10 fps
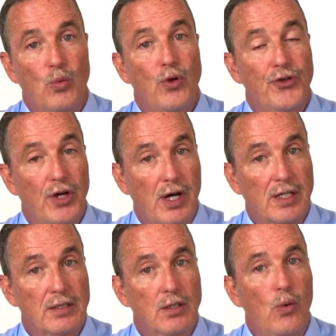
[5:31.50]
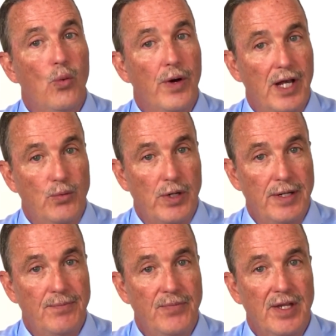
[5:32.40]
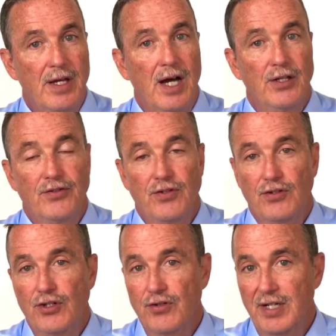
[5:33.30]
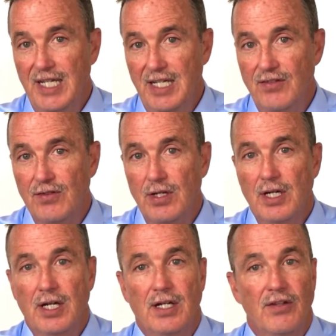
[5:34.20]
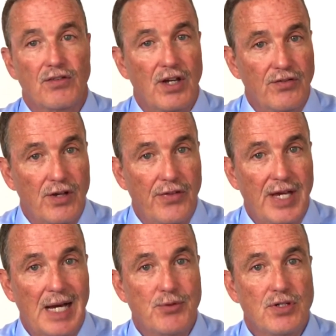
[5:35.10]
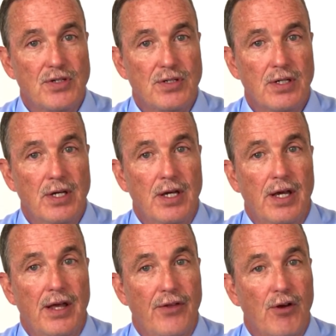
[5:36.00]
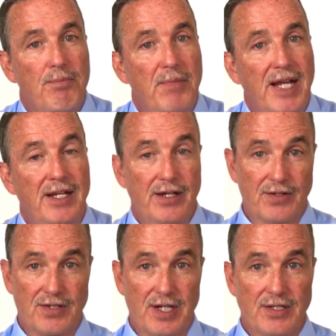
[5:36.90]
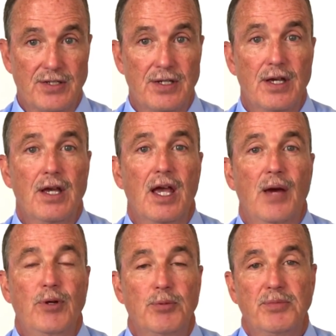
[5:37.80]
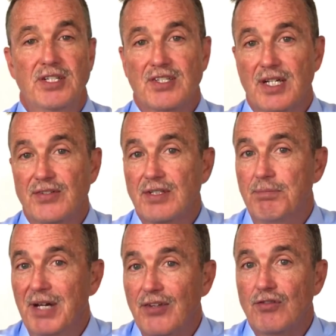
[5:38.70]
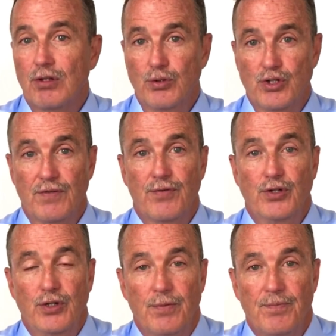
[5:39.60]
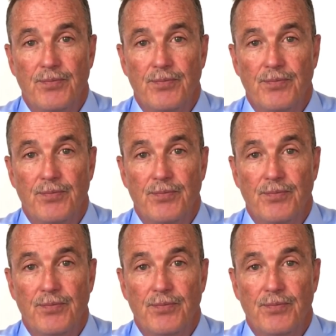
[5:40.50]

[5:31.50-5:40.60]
We'll talk one-on-one. I'll listen to your needs, discuss all the options, and there are many to discuss, and we'll discuss the best solution for you,